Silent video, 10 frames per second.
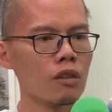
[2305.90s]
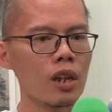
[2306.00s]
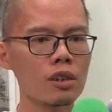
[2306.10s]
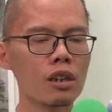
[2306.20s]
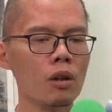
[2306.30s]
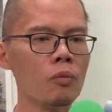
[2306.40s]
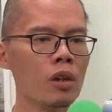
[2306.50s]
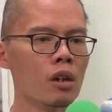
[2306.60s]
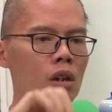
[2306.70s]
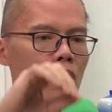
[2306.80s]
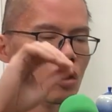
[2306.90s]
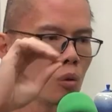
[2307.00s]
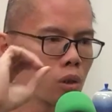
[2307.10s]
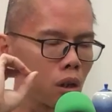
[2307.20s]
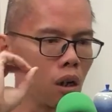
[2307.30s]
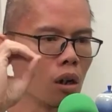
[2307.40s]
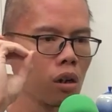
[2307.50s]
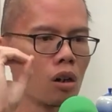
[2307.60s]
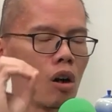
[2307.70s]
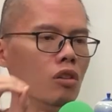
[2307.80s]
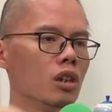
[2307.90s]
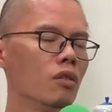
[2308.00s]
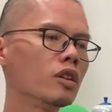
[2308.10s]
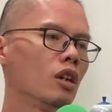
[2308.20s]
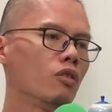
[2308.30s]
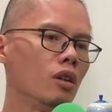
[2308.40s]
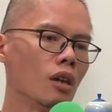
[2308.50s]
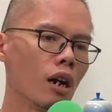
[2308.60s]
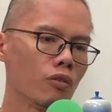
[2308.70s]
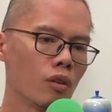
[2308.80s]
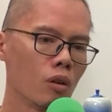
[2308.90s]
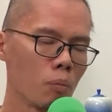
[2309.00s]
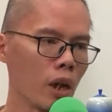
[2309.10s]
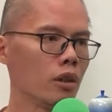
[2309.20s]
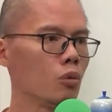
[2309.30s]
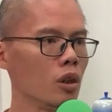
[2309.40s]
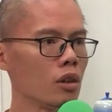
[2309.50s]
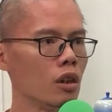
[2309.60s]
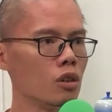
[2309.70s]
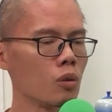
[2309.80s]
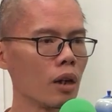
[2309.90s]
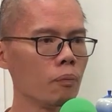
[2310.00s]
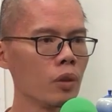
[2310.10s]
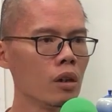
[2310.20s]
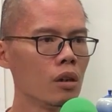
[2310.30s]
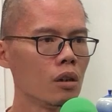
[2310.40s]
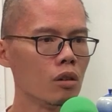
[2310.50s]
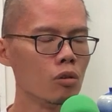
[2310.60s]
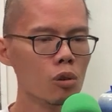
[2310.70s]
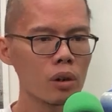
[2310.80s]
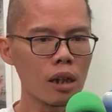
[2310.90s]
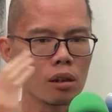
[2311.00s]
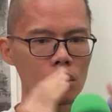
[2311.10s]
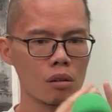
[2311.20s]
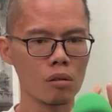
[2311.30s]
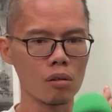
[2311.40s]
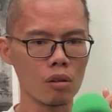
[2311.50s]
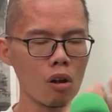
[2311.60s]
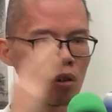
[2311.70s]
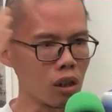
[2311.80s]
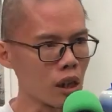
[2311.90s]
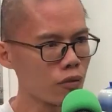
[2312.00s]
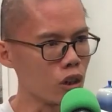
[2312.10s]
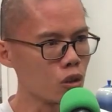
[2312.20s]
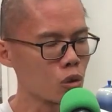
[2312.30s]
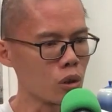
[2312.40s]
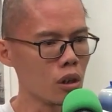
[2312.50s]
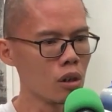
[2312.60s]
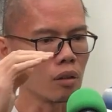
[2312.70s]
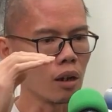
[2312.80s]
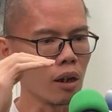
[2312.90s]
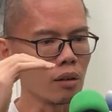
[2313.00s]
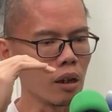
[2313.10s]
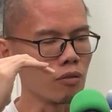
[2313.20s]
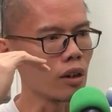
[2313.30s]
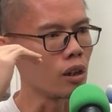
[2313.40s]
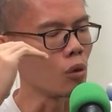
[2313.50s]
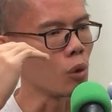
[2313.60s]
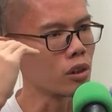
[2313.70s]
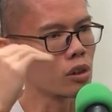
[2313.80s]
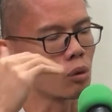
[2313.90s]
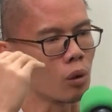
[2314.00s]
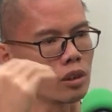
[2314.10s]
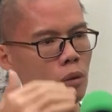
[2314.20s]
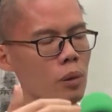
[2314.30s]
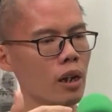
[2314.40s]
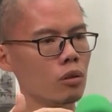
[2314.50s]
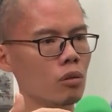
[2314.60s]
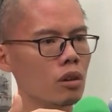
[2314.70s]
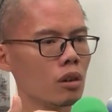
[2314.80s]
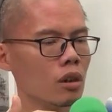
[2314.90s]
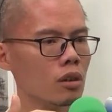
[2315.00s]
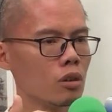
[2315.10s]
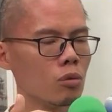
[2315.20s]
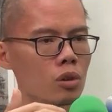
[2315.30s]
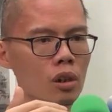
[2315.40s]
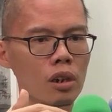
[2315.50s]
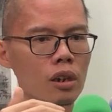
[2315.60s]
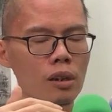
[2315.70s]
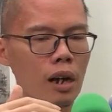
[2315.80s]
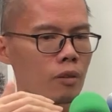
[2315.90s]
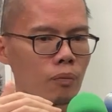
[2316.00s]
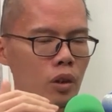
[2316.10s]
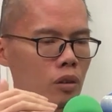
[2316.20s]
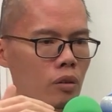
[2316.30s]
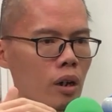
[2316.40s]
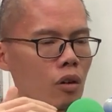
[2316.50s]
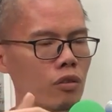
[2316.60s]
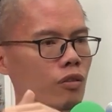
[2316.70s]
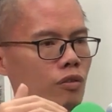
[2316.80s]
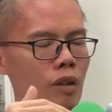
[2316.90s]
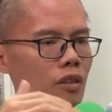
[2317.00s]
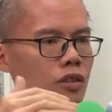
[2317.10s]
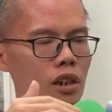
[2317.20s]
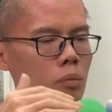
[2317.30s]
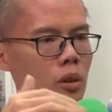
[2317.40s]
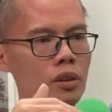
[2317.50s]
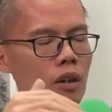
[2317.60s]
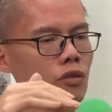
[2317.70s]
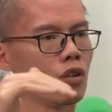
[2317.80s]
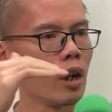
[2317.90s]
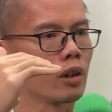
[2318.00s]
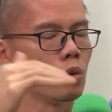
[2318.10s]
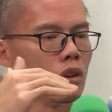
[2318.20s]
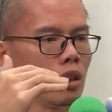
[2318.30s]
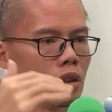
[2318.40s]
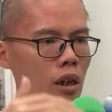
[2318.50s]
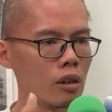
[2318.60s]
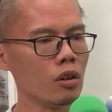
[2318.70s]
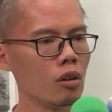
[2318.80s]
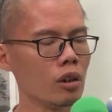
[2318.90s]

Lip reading: let's say use a conservative enough planning returns, right, you look at long enough history and find out what's the planning returns. Usually like it's around 5-6% for equities and all